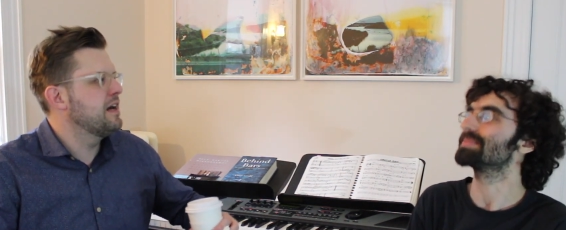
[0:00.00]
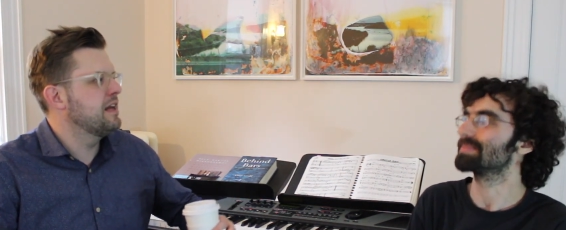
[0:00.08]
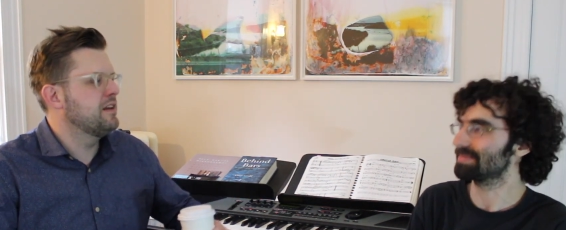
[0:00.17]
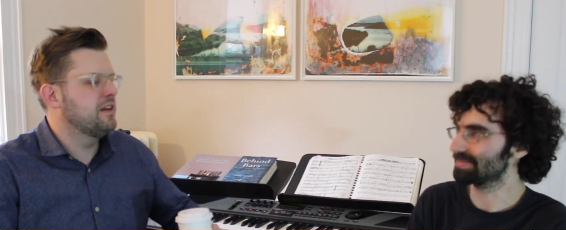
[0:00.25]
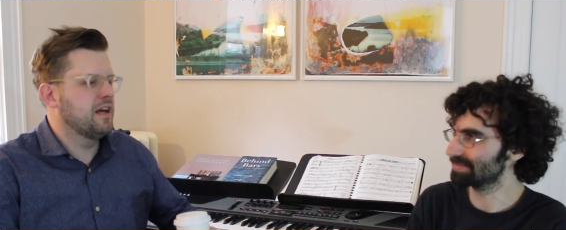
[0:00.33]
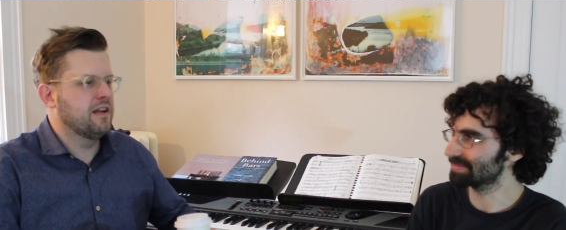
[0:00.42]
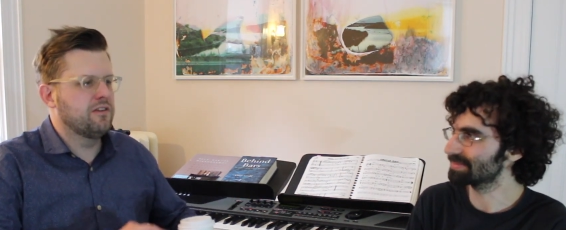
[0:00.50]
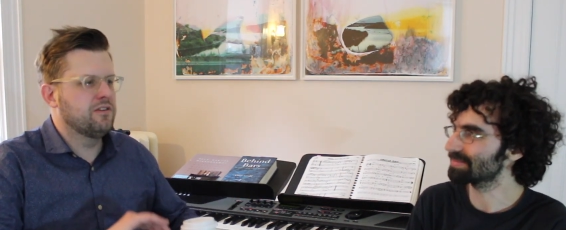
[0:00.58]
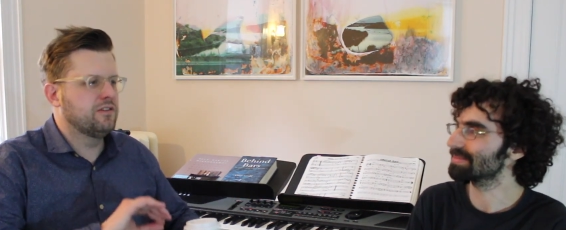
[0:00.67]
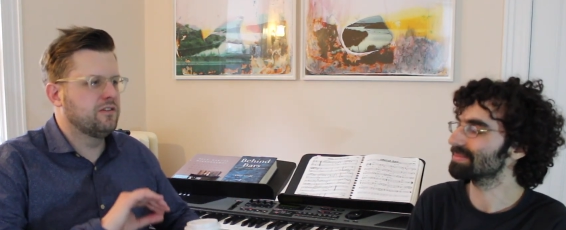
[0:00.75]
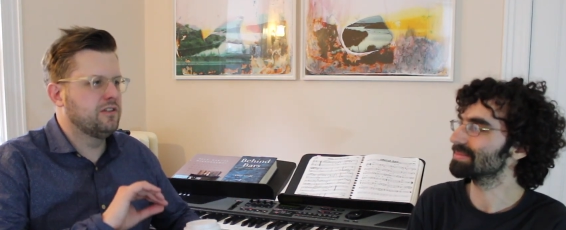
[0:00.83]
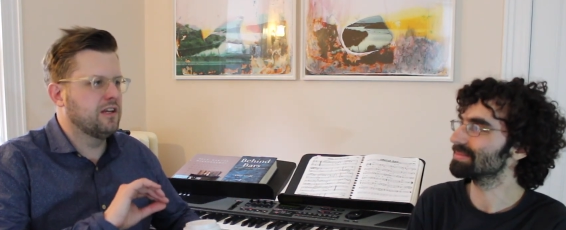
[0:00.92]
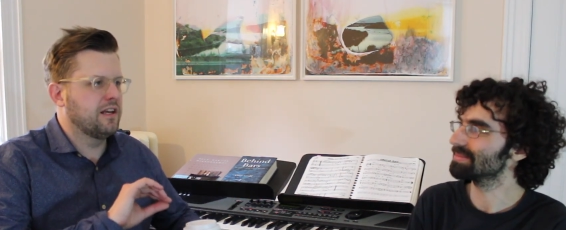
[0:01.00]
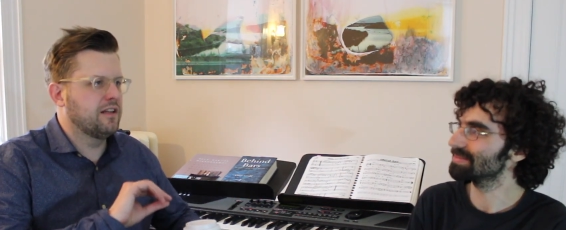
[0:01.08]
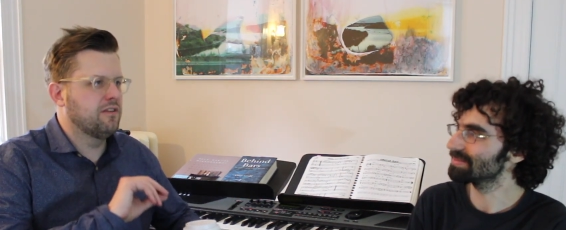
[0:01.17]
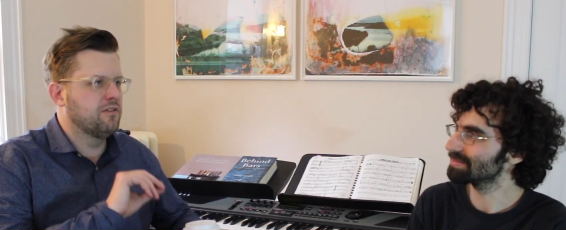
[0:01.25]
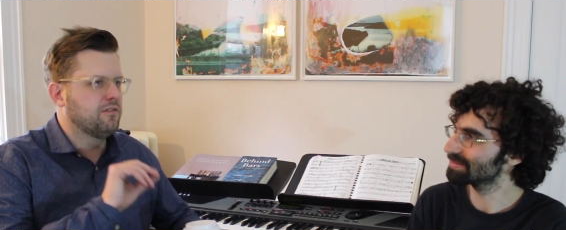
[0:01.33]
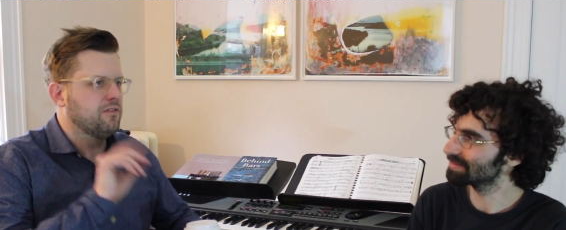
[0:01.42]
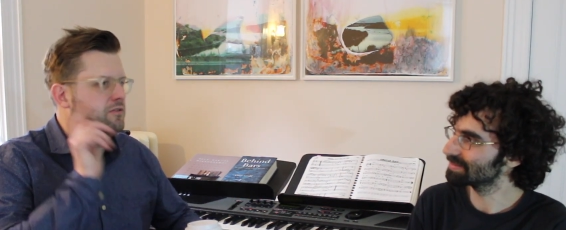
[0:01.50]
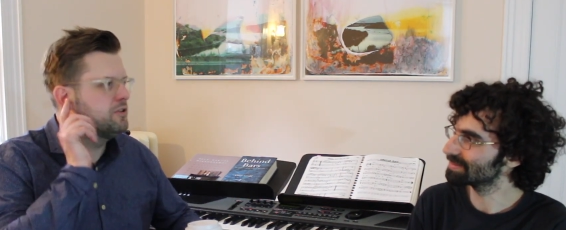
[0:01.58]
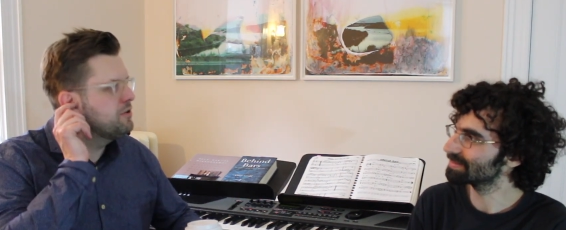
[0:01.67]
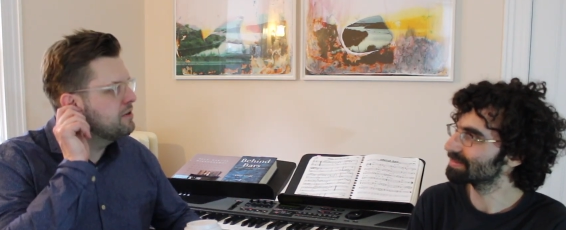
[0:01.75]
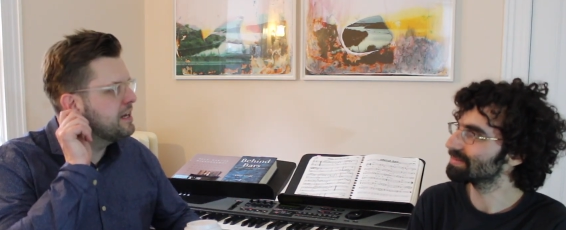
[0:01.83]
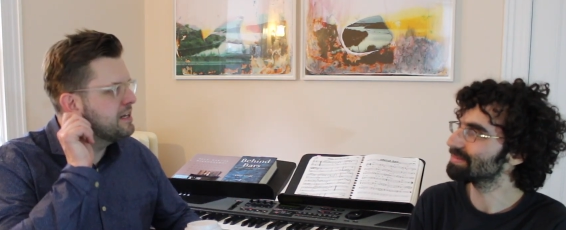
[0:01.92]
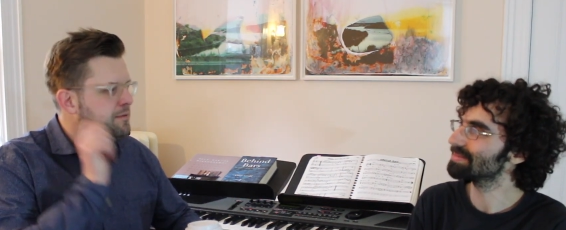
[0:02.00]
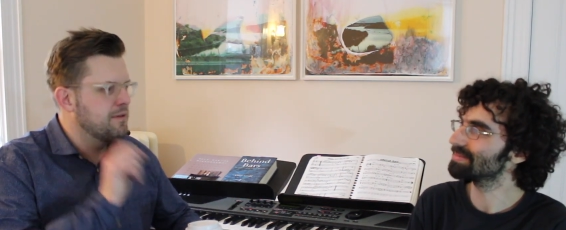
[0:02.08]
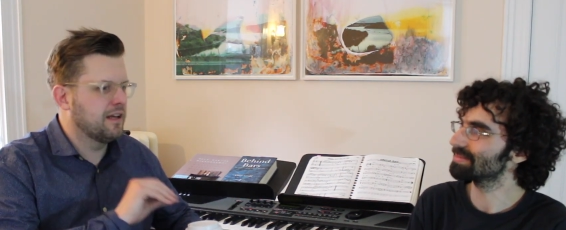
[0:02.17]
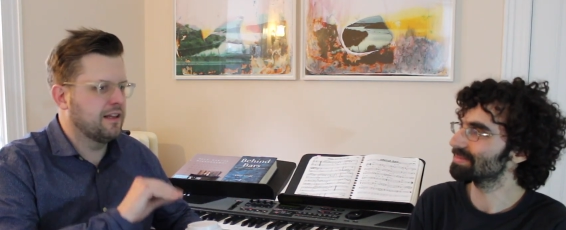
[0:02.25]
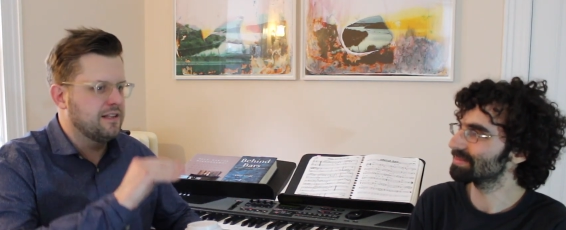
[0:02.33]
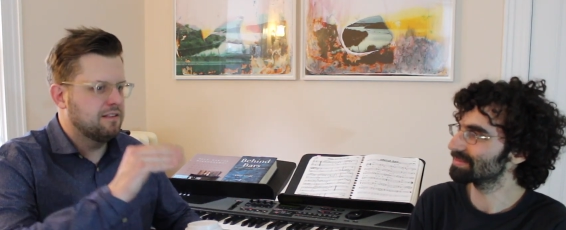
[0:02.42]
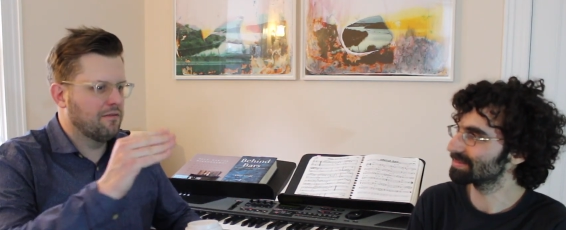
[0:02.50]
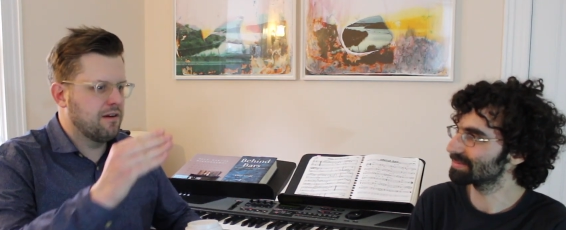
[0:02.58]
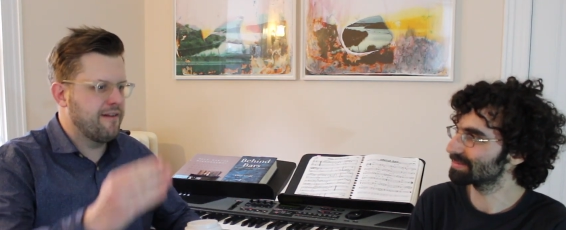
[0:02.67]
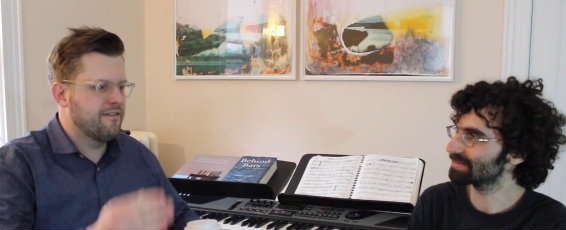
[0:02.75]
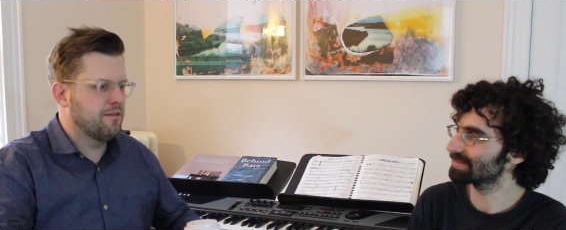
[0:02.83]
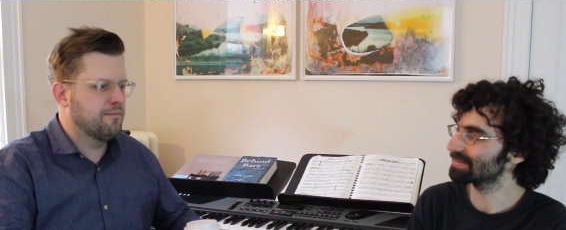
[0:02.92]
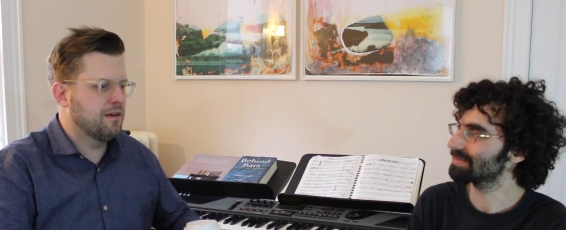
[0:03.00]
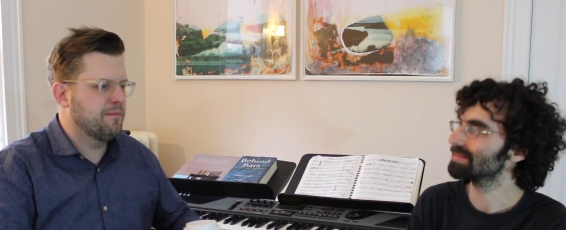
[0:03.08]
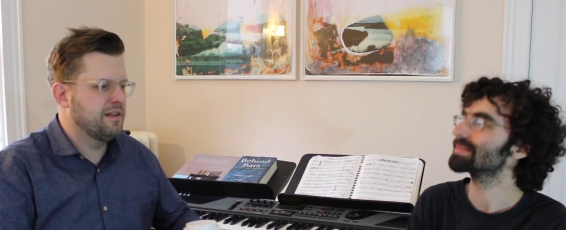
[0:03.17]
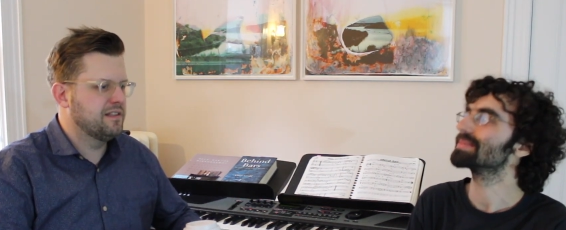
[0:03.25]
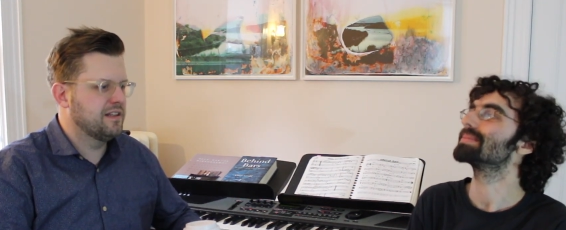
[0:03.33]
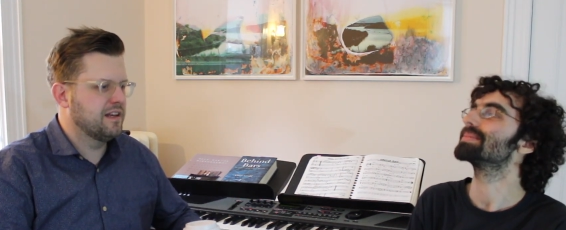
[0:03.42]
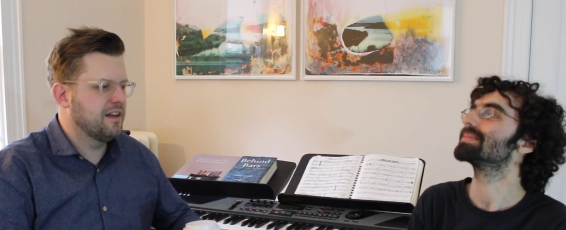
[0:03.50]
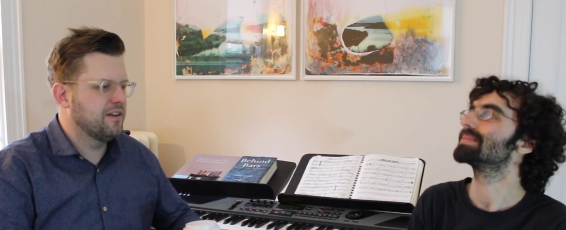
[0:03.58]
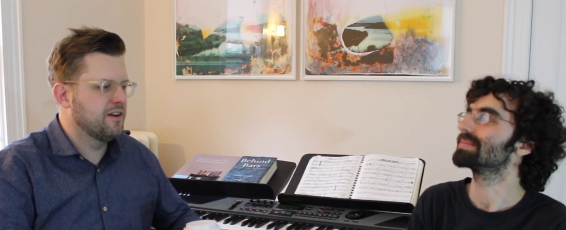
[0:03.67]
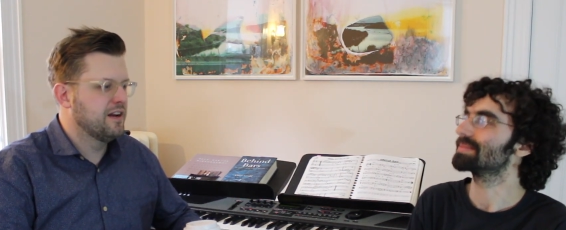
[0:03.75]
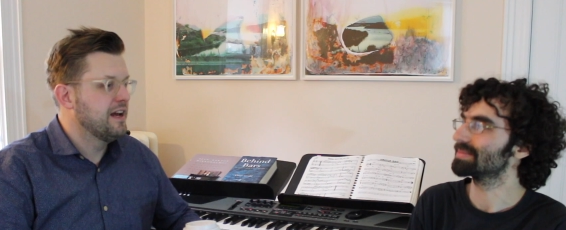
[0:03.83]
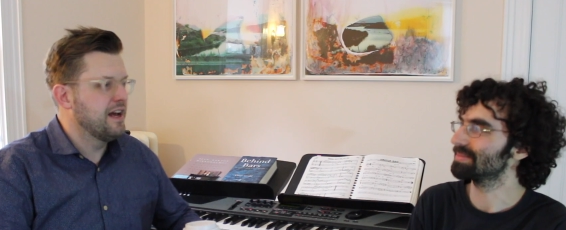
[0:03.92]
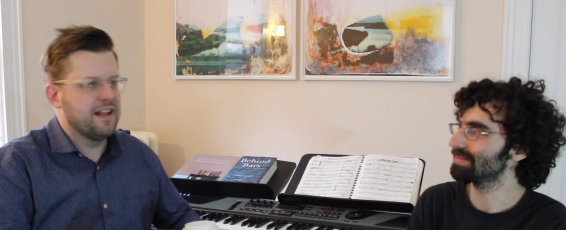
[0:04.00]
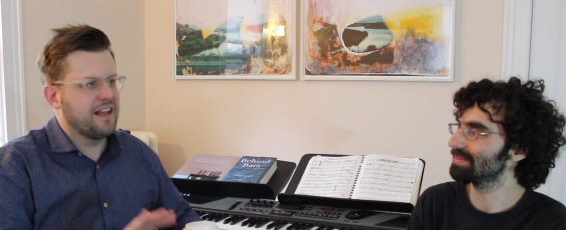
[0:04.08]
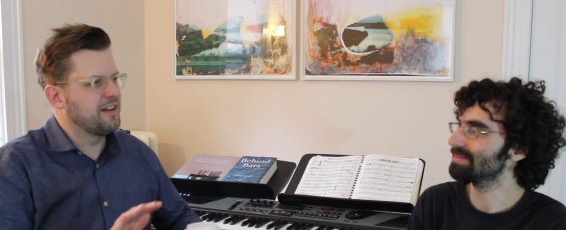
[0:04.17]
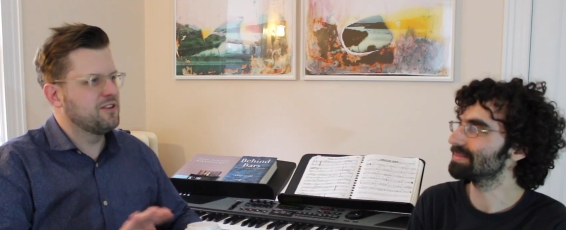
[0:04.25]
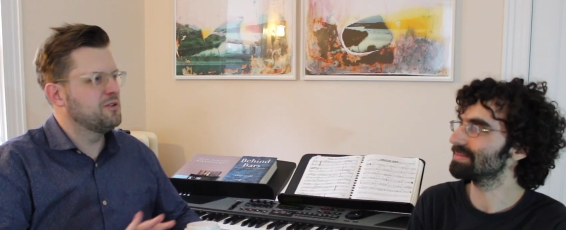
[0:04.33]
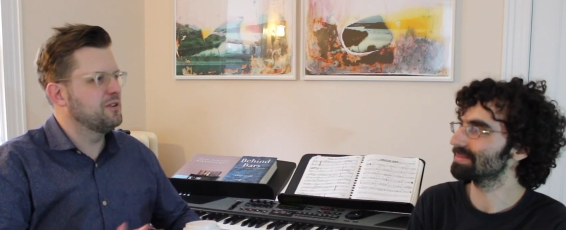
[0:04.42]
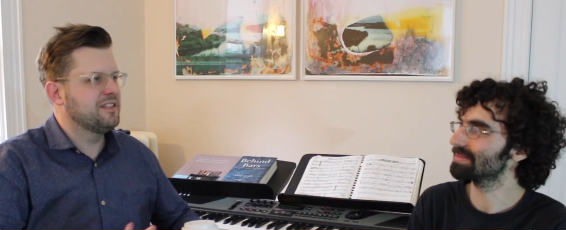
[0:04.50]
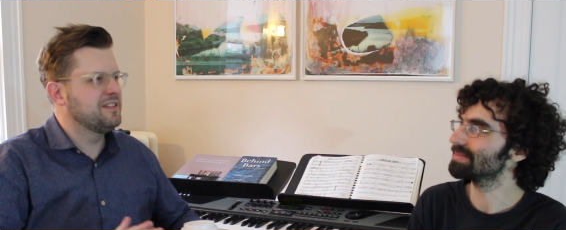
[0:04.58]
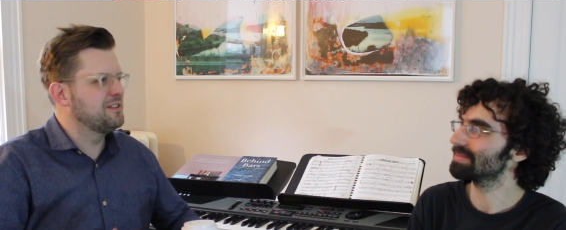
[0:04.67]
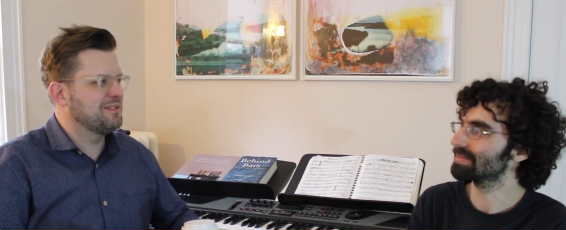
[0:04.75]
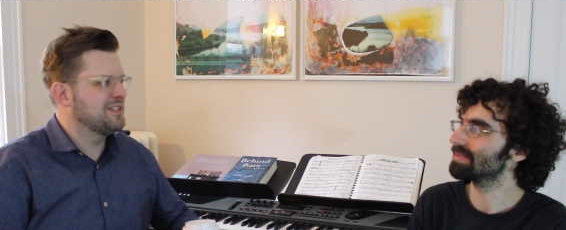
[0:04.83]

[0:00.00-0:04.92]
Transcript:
Speaker 1: and and you like you you tune in to be like let's arrive at the big beats together and like don't listen